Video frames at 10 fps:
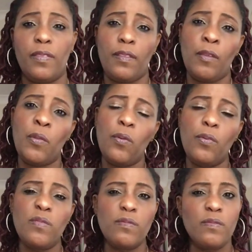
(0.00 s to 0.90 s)
You know,
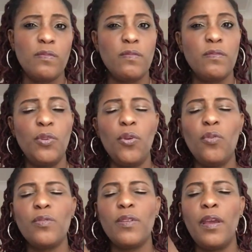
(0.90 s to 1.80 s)
you
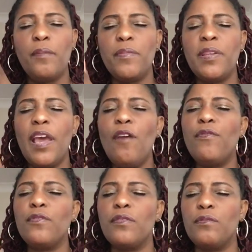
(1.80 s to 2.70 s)
know, um, in
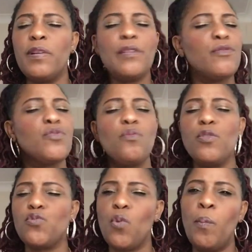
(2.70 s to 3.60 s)
heaven, when there was no
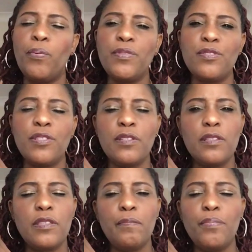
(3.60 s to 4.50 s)
one to open the,
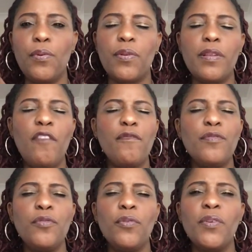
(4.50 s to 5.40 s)
the book,
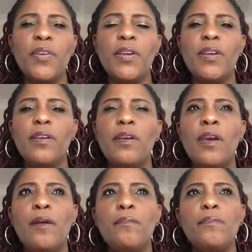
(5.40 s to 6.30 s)
you know,
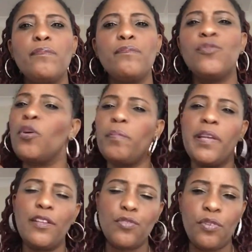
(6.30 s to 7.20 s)
um, John
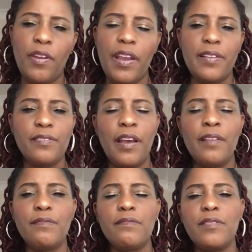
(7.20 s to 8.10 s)
began to cry, and,
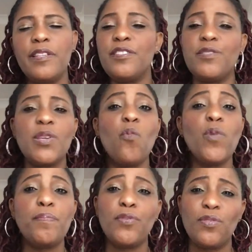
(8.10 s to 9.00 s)
and the angel said,
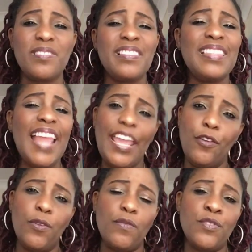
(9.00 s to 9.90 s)
Weep not, the
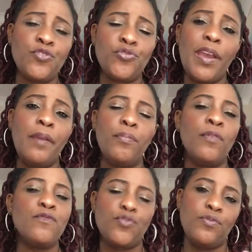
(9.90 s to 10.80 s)
lion of the tribe
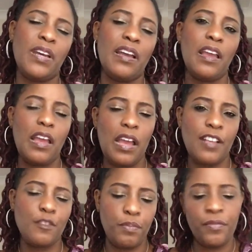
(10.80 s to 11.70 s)
of Judah
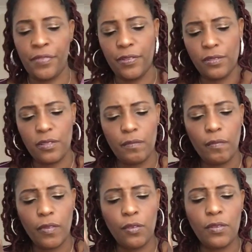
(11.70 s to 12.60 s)
has prevailed.
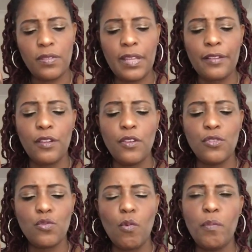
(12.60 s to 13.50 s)
You understand?
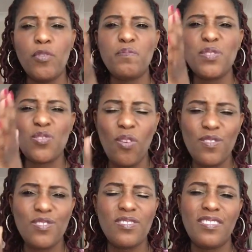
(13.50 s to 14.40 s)
So we must be
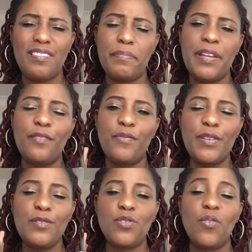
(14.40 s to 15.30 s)
touched by the
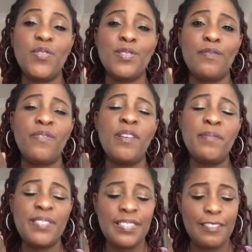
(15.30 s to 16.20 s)
feelings of his
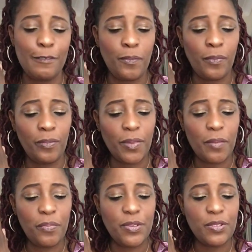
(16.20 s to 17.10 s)
infirmity.
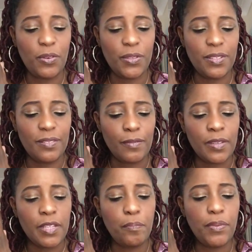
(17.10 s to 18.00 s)
Praise God.
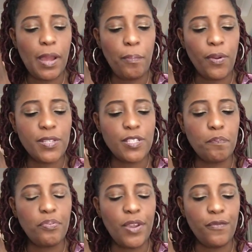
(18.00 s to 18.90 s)
The prayer point is
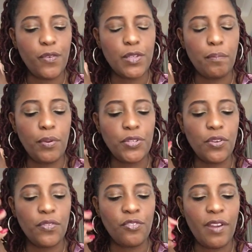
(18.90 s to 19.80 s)
pray for the body
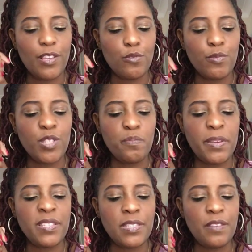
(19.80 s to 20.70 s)
of Christ with
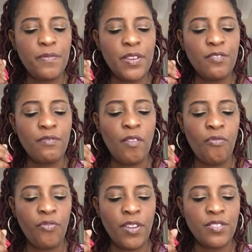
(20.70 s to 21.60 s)
specific
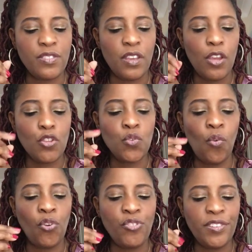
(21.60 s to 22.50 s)
reference to
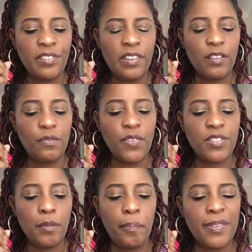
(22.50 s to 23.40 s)
Christians
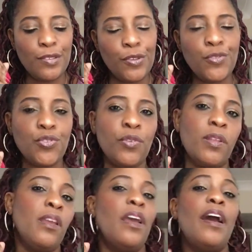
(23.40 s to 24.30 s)
facing
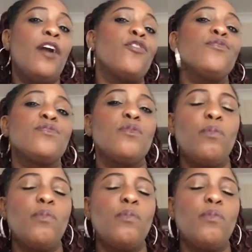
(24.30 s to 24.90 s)
persecution across the